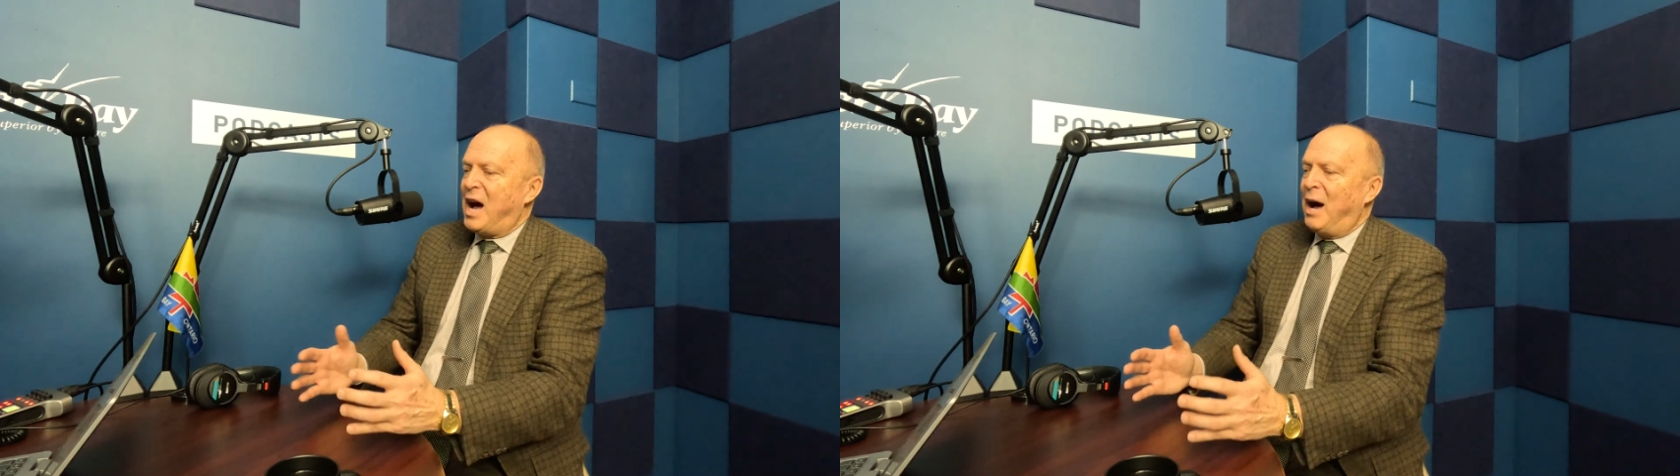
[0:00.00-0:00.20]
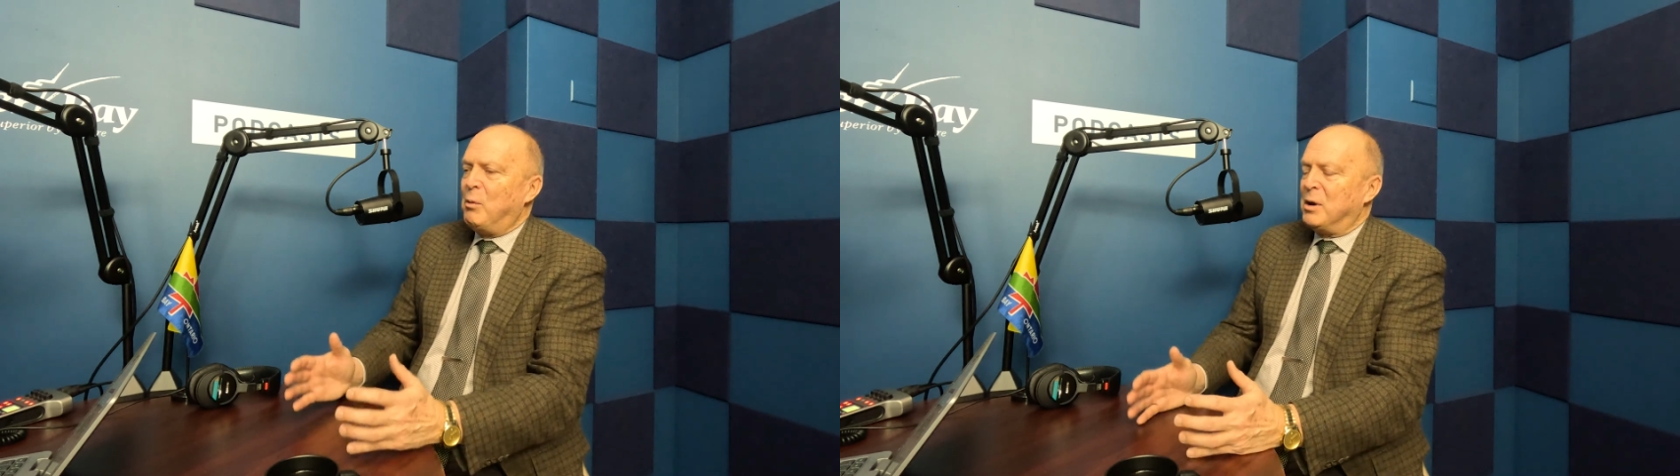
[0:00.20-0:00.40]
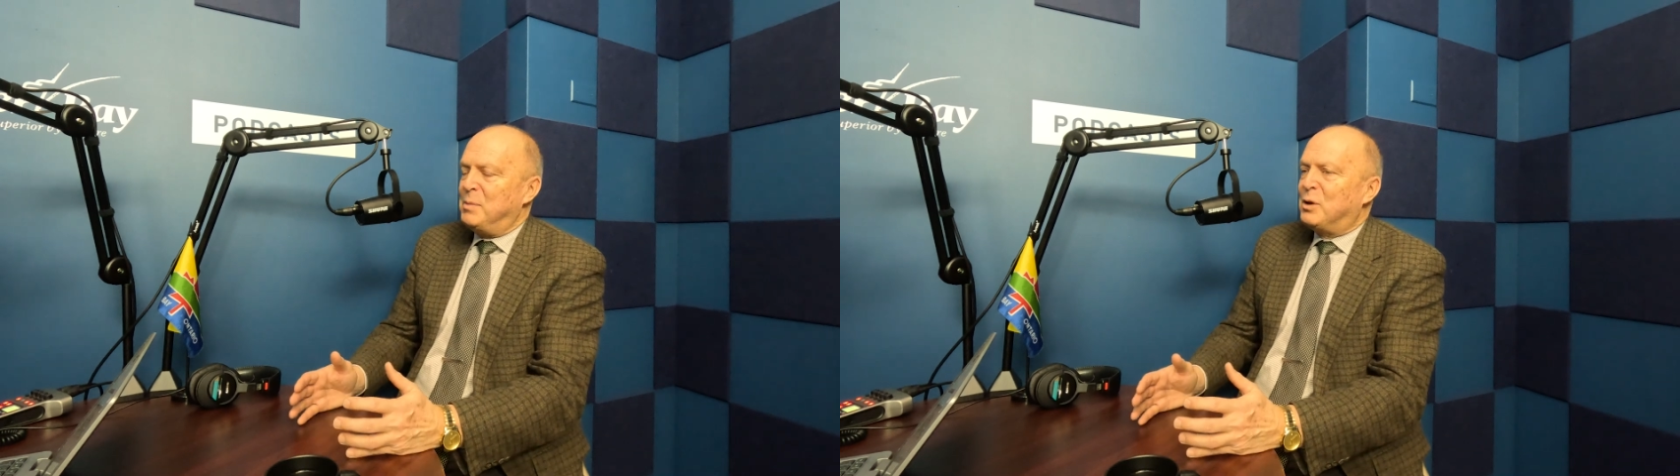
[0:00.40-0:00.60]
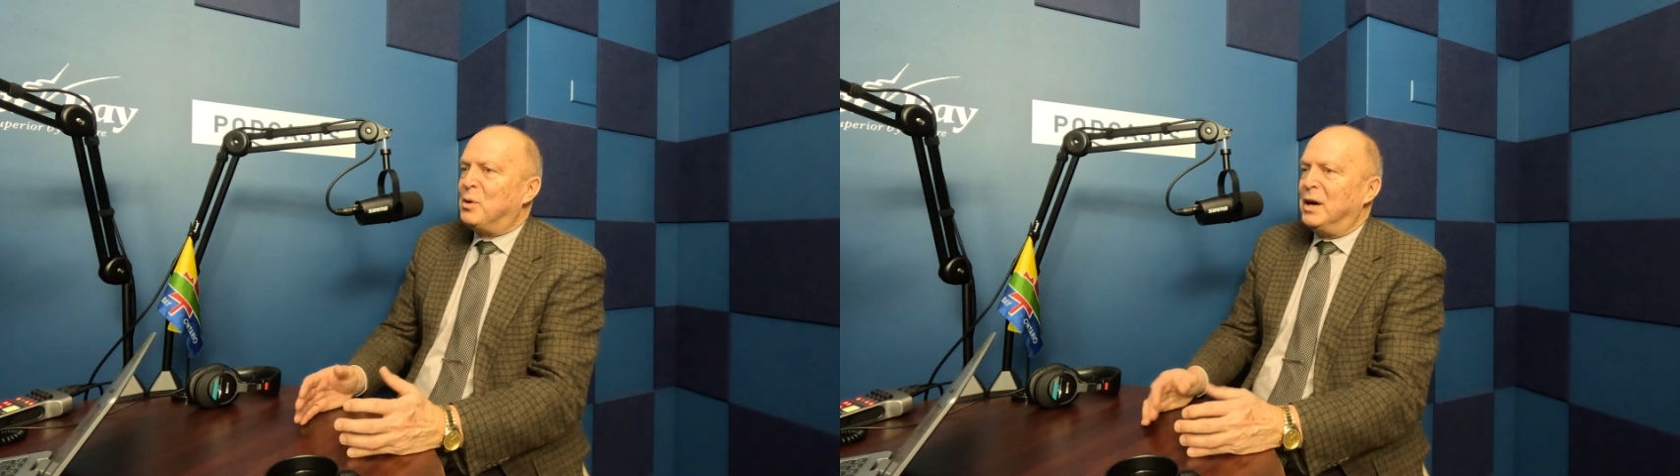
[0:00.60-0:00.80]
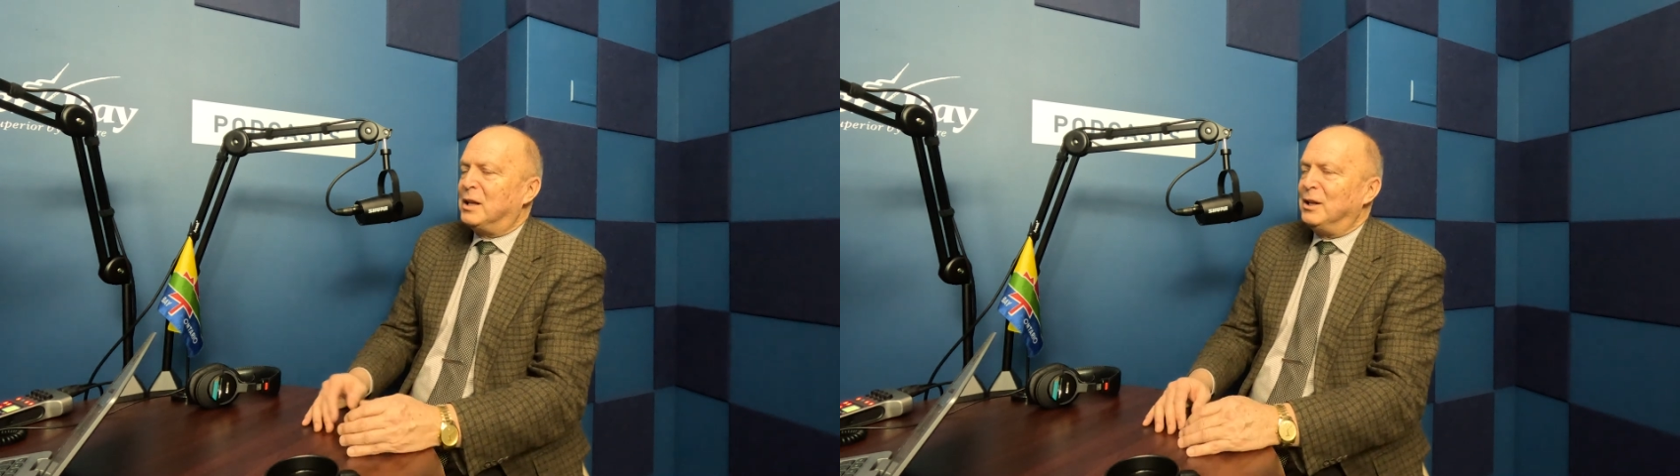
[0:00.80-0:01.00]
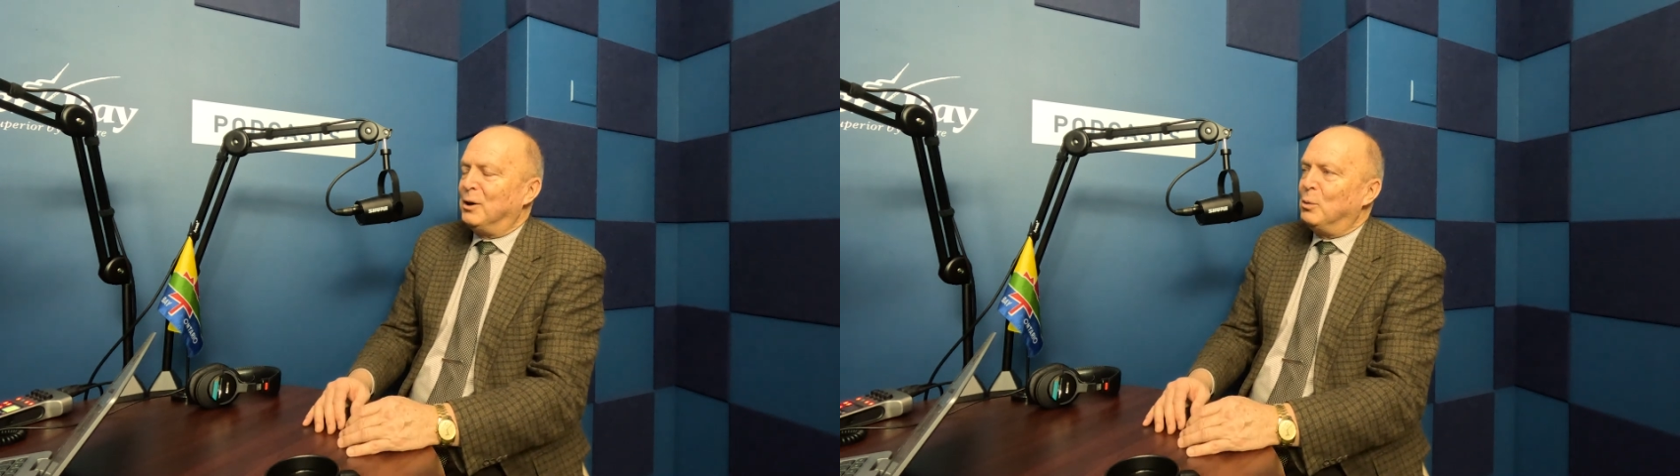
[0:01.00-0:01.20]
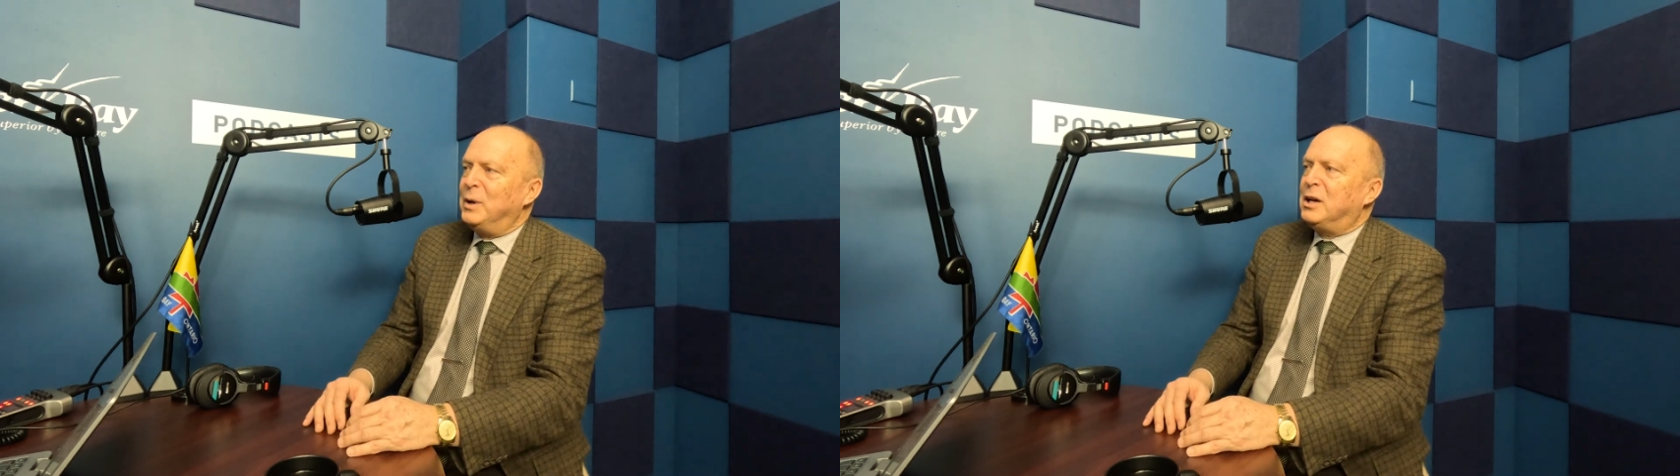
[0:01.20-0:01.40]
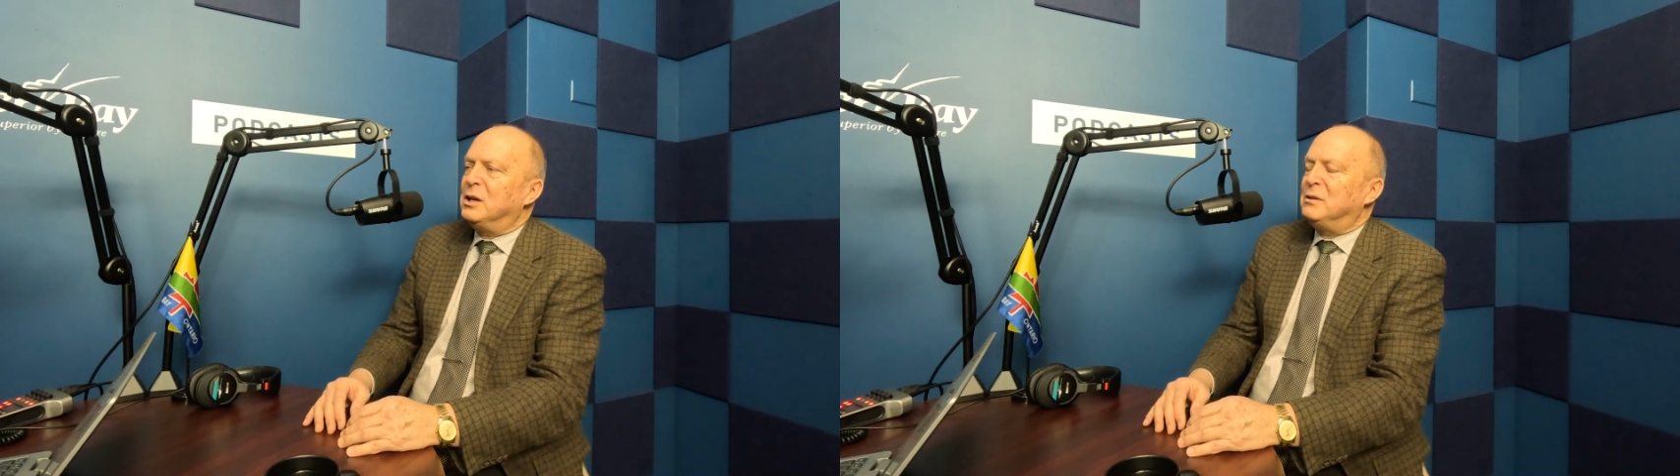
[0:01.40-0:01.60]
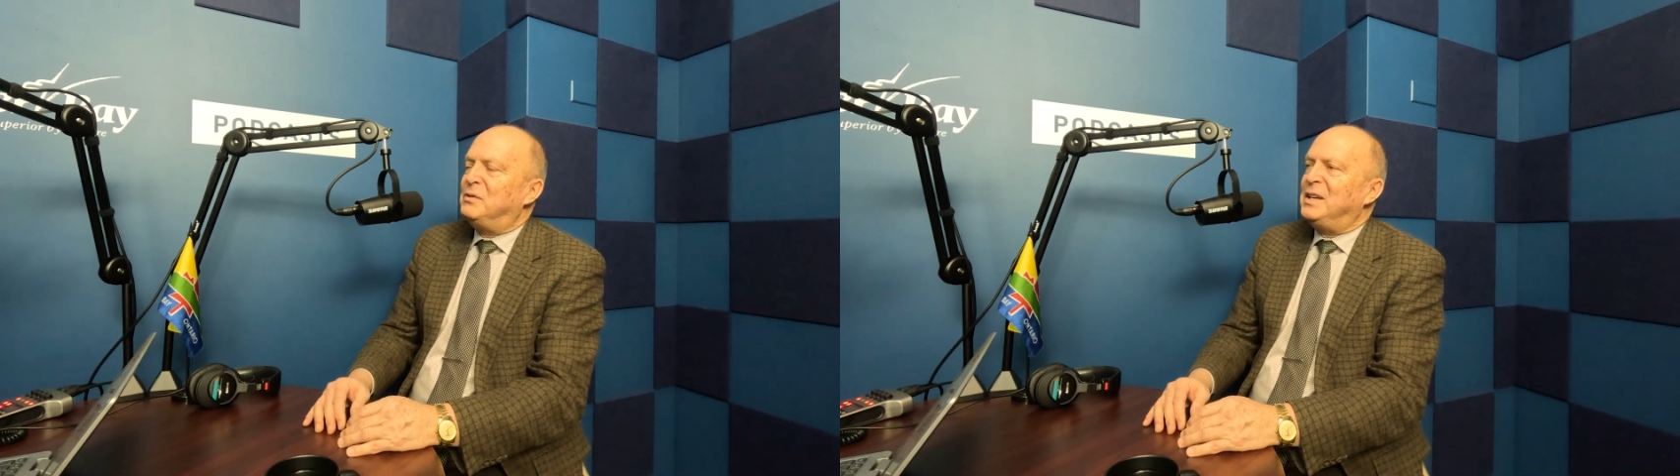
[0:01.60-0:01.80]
I want to be quite clear. We could have